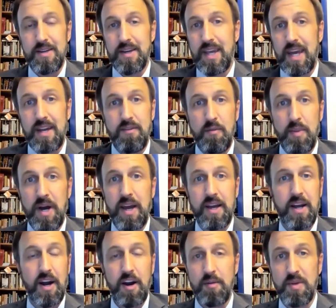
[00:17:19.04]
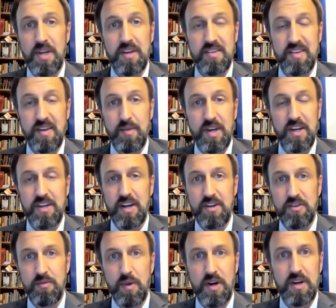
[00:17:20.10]
you can't even buy a car because
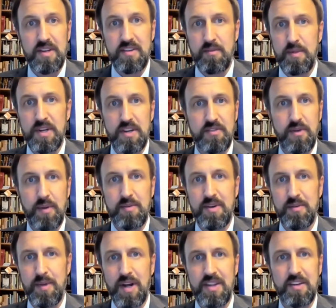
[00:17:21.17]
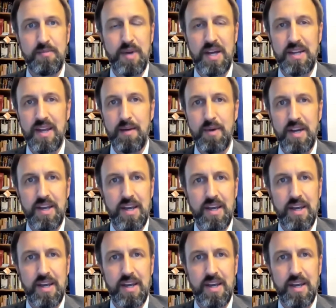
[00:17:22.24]
semiconductor markets have been disrupted by this pandemic.